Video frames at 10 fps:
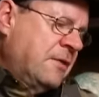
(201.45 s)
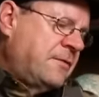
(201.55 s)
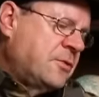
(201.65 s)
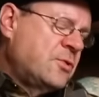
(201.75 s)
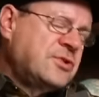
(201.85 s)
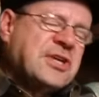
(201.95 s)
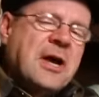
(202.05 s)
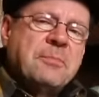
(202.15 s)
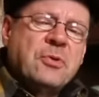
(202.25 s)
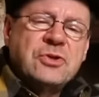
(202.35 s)
For
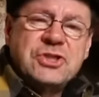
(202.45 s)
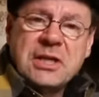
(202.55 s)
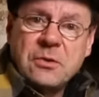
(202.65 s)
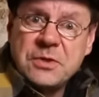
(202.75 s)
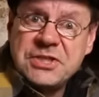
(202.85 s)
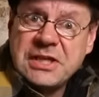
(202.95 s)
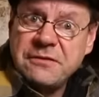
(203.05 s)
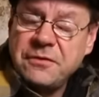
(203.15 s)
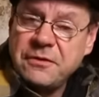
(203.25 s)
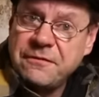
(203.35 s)
those approaching
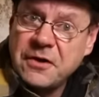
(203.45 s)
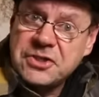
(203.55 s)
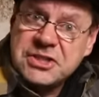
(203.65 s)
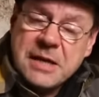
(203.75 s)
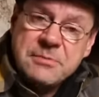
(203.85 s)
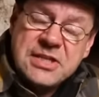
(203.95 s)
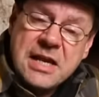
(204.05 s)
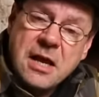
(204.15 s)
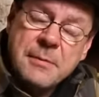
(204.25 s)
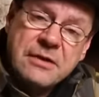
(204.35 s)
whiskey for the first time,
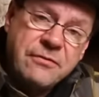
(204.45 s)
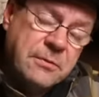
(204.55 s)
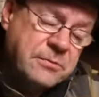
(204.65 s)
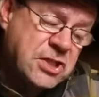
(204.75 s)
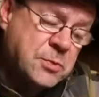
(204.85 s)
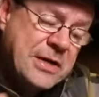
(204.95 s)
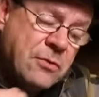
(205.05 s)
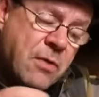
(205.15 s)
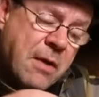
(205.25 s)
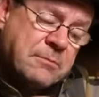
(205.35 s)
say coming from sweet
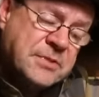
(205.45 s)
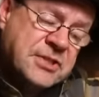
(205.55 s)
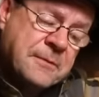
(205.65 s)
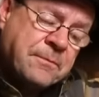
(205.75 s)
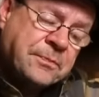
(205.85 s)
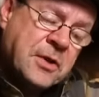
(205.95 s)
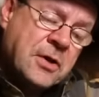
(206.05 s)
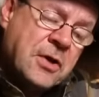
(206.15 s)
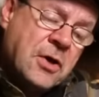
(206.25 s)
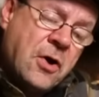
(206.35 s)
rums
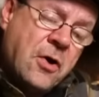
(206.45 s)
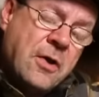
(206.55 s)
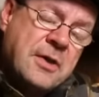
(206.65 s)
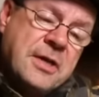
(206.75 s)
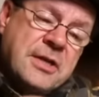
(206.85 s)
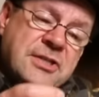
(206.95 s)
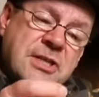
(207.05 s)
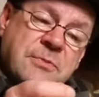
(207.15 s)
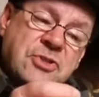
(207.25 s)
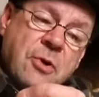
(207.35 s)
or
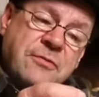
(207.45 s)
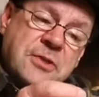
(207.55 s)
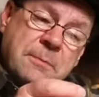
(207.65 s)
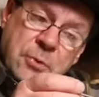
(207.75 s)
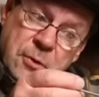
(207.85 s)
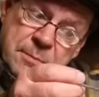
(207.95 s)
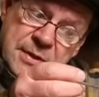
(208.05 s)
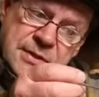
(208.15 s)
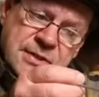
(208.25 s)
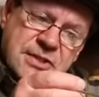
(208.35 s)
some softer
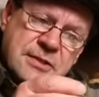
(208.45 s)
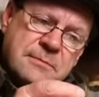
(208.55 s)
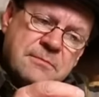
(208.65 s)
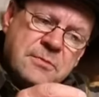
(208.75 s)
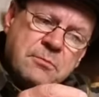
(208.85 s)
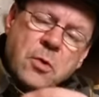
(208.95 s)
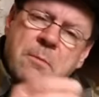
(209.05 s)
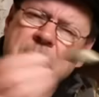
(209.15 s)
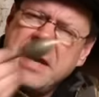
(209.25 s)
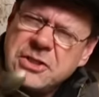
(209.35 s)
bourbons,
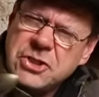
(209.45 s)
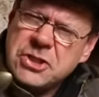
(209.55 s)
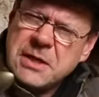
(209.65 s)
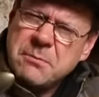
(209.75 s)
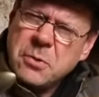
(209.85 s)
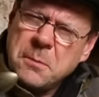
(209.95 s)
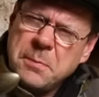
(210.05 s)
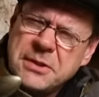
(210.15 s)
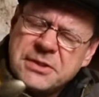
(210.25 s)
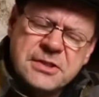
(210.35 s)
more mainstream
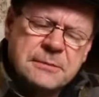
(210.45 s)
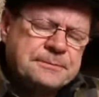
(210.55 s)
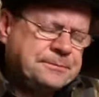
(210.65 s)
bourbons,